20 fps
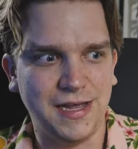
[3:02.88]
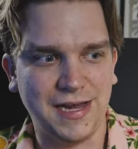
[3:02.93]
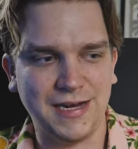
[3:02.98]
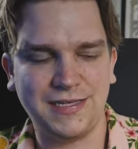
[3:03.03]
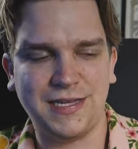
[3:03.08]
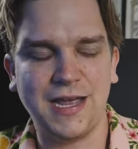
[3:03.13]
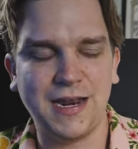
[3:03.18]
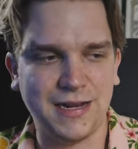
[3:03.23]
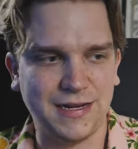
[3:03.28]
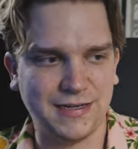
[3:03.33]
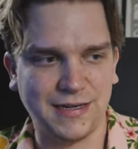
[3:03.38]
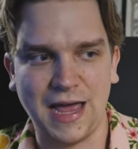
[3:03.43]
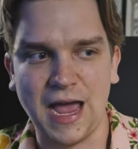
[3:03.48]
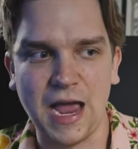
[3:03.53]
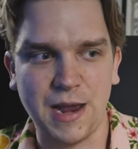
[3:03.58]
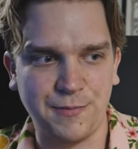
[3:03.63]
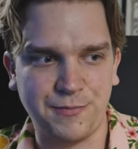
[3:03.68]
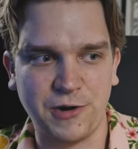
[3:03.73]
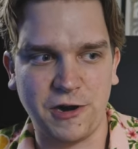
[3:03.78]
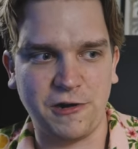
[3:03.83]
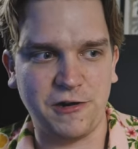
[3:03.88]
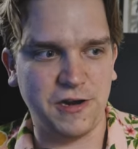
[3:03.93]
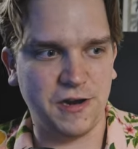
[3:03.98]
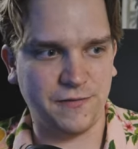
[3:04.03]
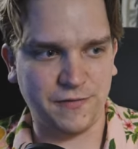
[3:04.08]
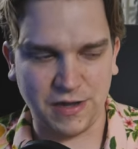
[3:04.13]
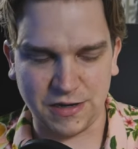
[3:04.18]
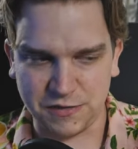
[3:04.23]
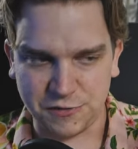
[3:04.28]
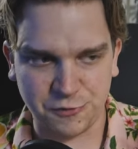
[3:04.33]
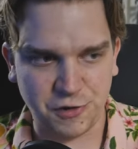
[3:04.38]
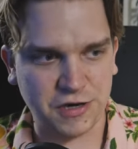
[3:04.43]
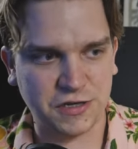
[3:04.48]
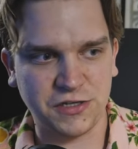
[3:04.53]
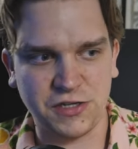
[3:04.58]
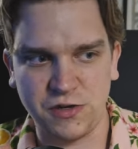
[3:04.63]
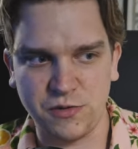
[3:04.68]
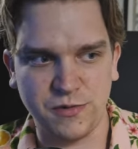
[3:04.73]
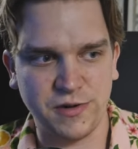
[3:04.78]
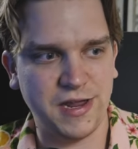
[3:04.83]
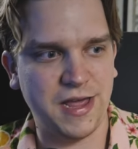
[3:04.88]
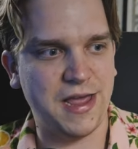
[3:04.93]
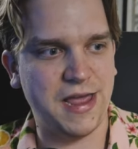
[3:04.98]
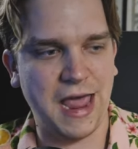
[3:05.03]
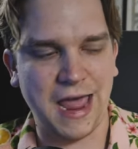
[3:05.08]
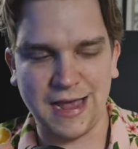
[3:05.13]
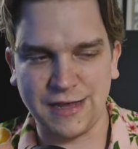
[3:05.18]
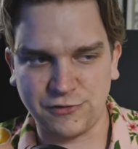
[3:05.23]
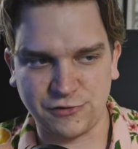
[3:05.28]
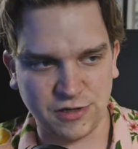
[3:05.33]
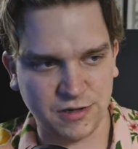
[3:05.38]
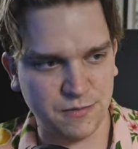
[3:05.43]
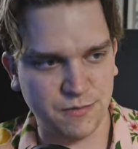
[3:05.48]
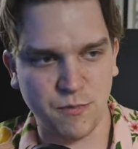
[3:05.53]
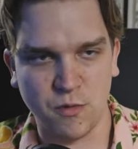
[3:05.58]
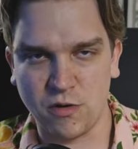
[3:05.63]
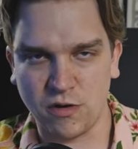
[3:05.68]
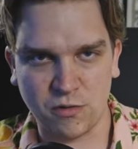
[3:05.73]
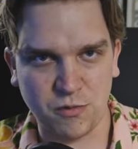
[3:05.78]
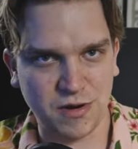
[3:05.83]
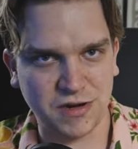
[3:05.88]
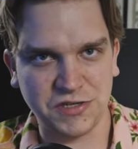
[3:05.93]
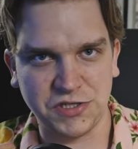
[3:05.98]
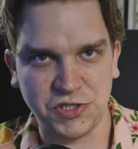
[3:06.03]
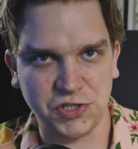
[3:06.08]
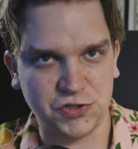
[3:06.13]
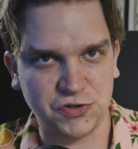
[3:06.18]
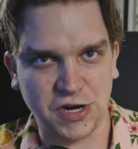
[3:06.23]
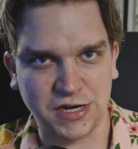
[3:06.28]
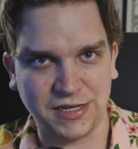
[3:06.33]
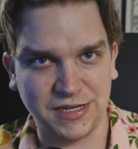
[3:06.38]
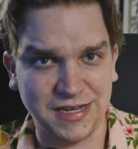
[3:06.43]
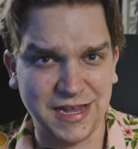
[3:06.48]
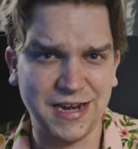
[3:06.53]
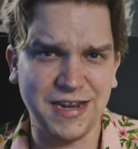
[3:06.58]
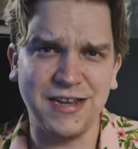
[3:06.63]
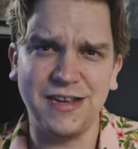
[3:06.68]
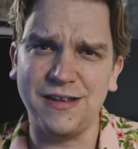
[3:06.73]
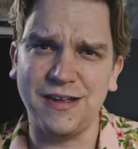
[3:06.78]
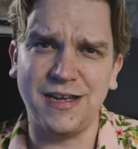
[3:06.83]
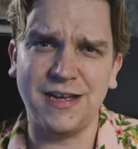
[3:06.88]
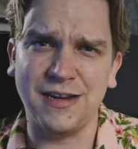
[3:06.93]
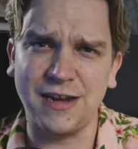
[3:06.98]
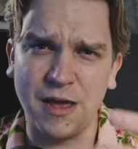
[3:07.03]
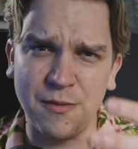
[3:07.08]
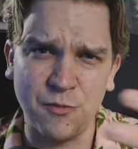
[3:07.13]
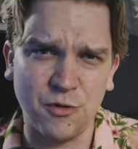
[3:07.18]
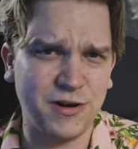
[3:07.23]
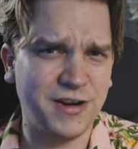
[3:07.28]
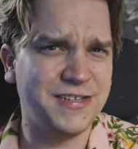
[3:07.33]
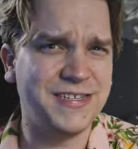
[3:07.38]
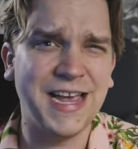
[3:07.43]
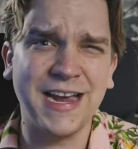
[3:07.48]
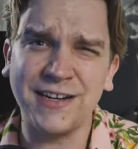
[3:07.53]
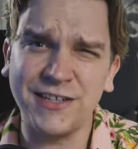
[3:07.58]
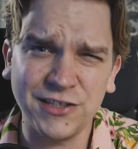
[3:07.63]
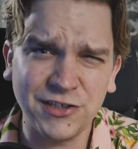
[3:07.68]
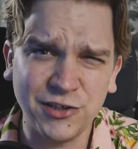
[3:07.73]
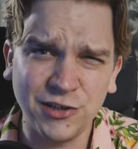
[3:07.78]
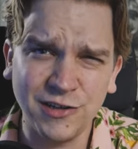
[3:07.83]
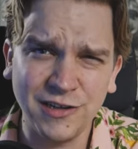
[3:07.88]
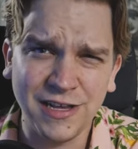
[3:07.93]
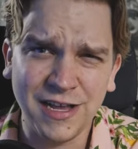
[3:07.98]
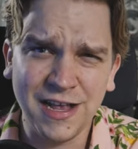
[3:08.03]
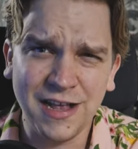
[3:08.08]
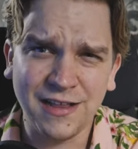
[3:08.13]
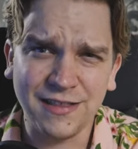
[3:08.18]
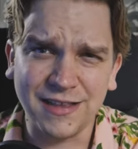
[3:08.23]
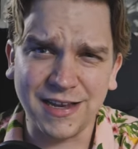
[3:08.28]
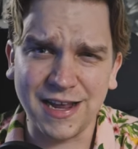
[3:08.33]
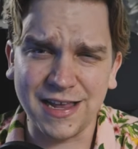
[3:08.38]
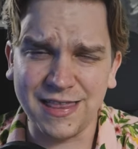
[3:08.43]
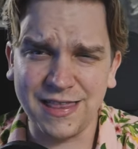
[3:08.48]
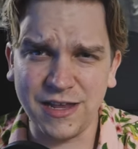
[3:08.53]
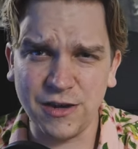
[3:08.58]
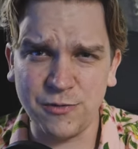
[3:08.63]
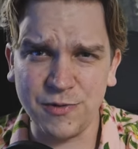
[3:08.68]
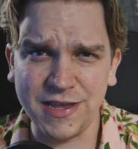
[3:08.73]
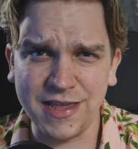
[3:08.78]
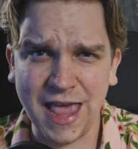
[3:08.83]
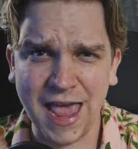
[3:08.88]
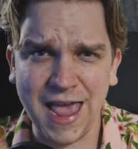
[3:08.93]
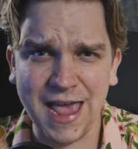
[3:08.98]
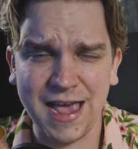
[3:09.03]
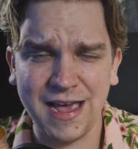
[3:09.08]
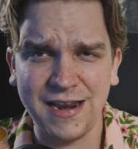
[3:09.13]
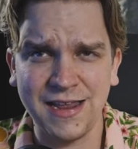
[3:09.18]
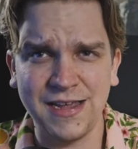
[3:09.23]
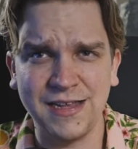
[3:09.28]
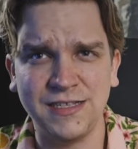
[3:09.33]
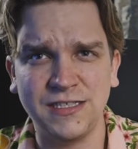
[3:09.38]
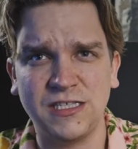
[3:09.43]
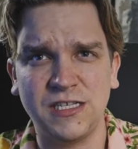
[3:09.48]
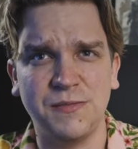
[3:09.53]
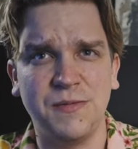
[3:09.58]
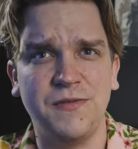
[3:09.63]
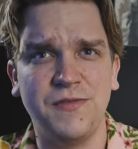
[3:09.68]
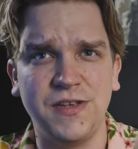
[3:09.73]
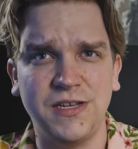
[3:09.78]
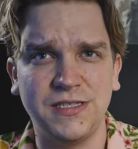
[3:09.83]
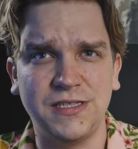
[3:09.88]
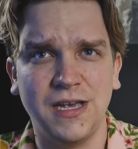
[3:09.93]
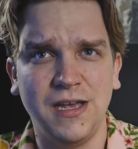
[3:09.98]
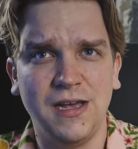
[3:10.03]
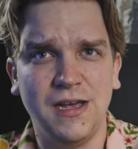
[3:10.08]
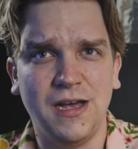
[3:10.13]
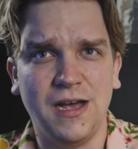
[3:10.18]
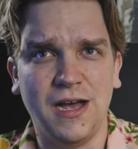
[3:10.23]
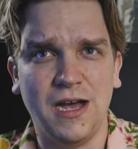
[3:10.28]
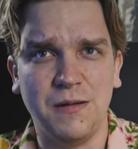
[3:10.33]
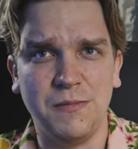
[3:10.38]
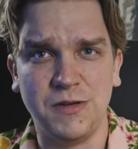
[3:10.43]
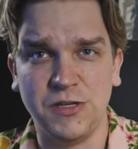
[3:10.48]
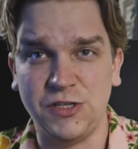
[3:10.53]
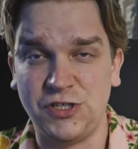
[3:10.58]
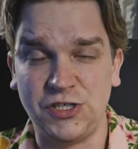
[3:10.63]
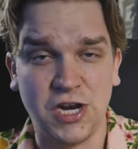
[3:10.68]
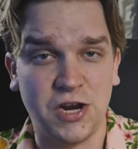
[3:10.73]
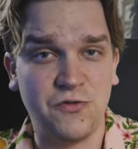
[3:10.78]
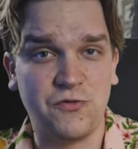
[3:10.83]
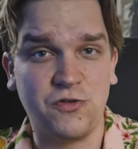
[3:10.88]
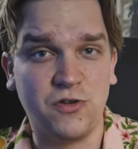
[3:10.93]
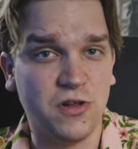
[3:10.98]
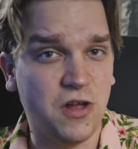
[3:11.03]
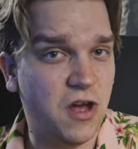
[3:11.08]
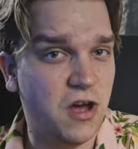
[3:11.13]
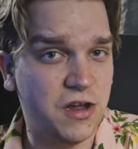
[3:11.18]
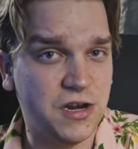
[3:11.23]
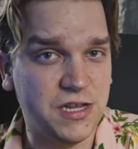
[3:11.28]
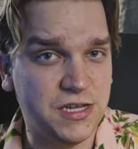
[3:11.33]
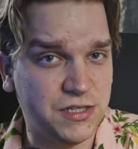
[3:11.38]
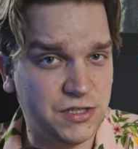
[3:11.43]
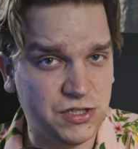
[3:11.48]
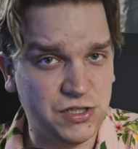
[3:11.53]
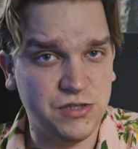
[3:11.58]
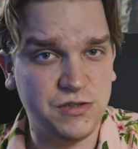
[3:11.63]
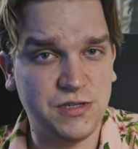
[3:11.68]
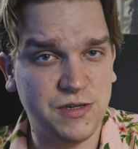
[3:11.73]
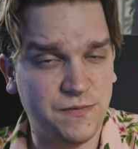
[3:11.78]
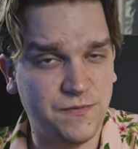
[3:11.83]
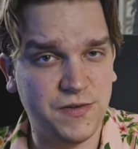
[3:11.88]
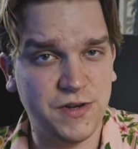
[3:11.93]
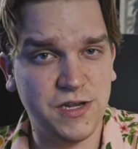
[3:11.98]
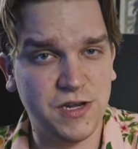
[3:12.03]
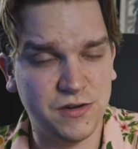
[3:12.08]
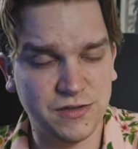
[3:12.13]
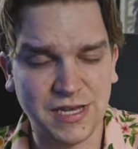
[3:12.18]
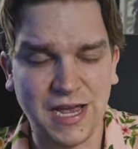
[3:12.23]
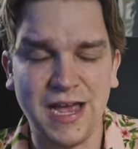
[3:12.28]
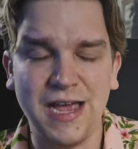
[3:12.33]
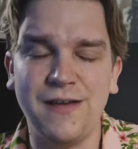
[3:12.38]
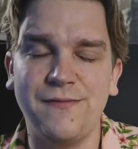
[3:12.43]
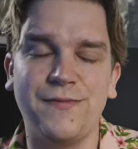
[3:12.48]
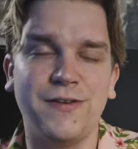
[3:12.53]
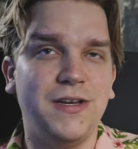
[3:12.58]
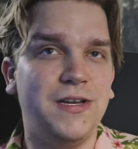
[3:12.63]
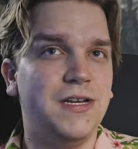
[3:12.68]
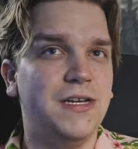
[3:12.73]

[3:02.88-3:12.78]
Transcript: exciting library of like direct Q&A, answering more questions directly, getting a lot more technical than I think we can in some of these general audience YouTube videos. I have